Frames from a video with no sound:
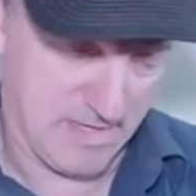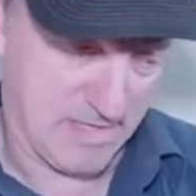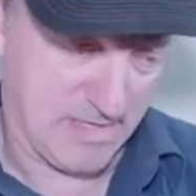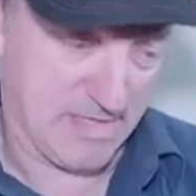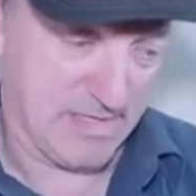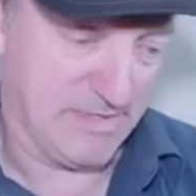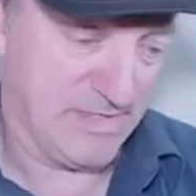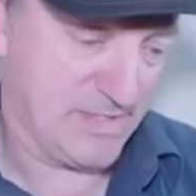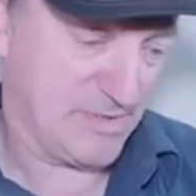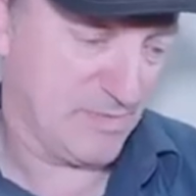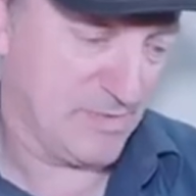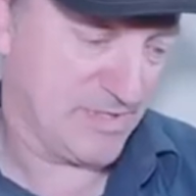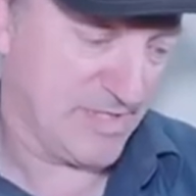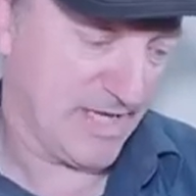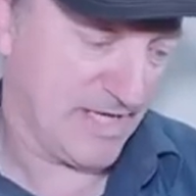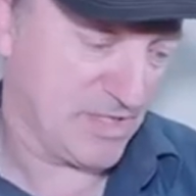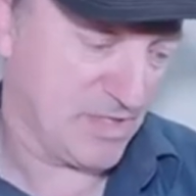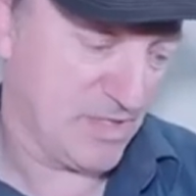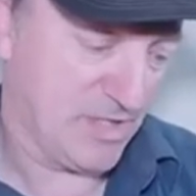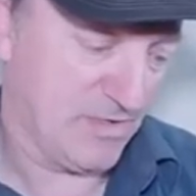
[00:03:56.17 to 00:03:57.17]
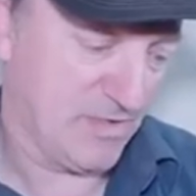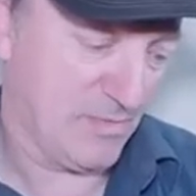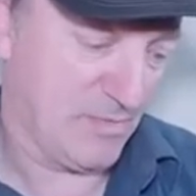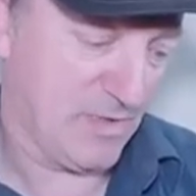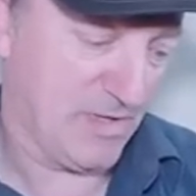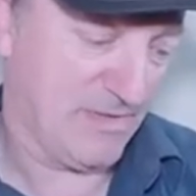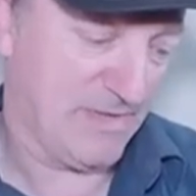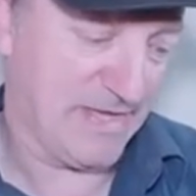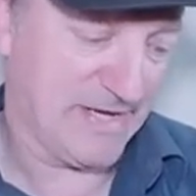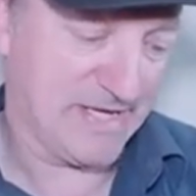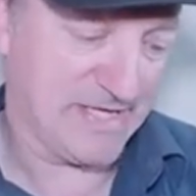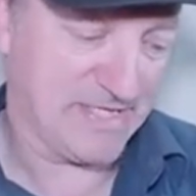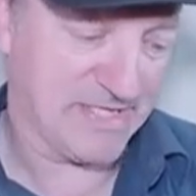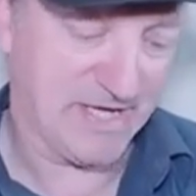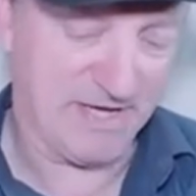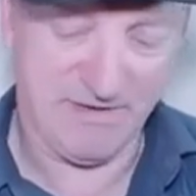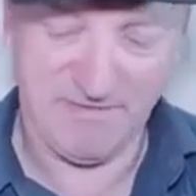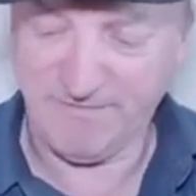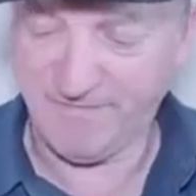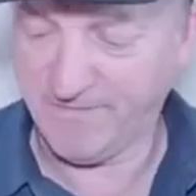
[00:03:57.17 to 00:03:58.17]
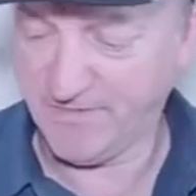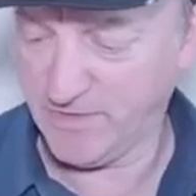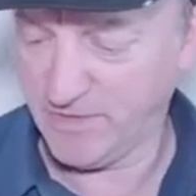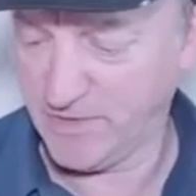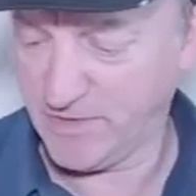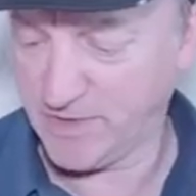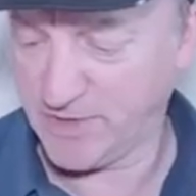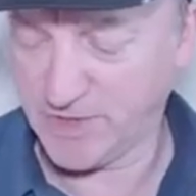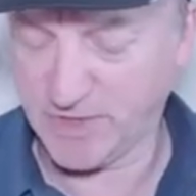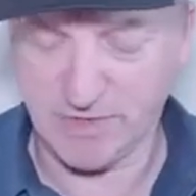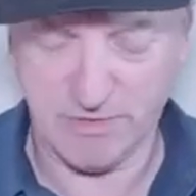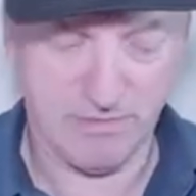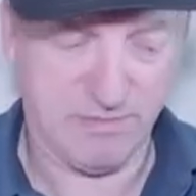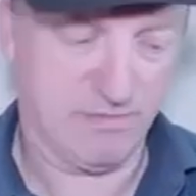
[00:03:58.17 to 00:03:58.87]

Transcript: and this was actually the one that I seen first.